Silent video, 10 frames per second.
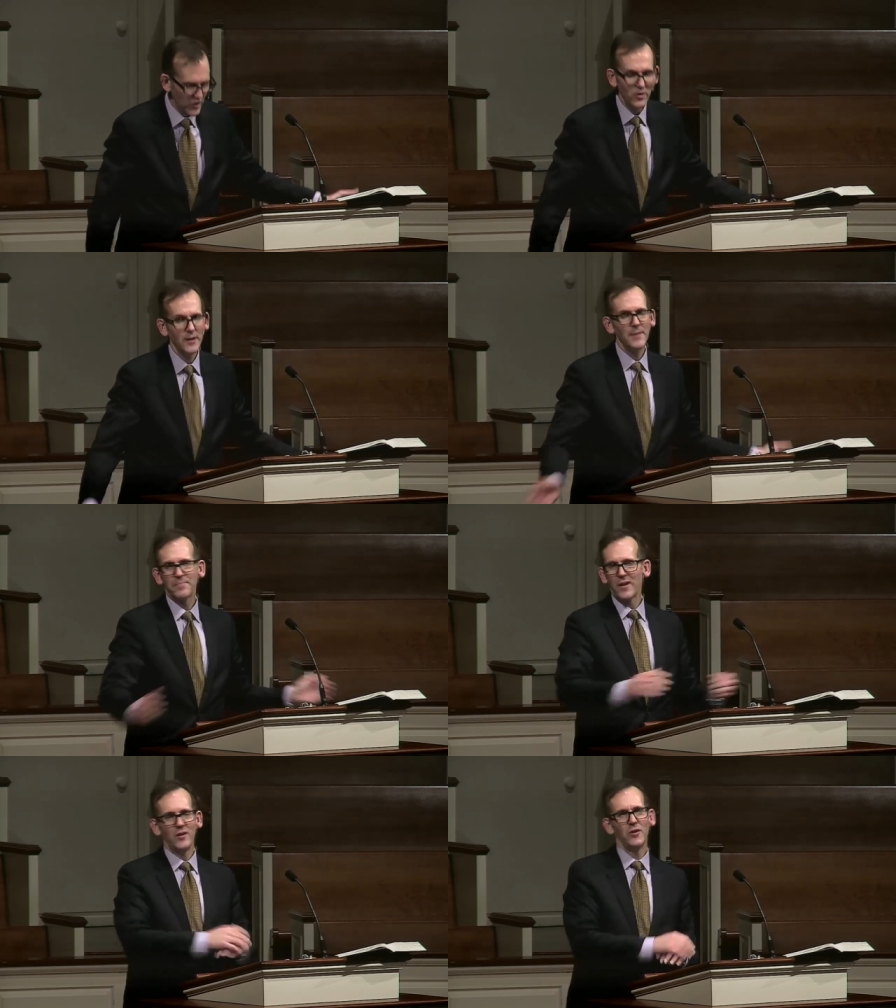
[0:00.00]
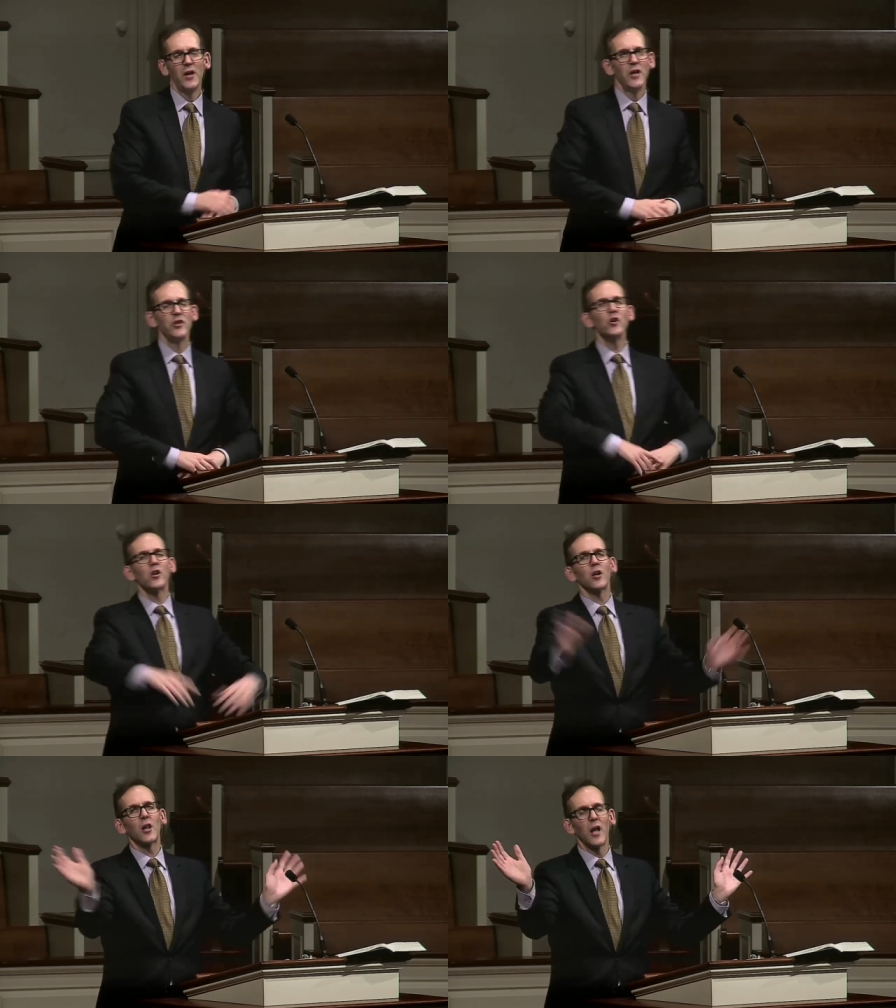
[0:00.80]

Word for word: You, you could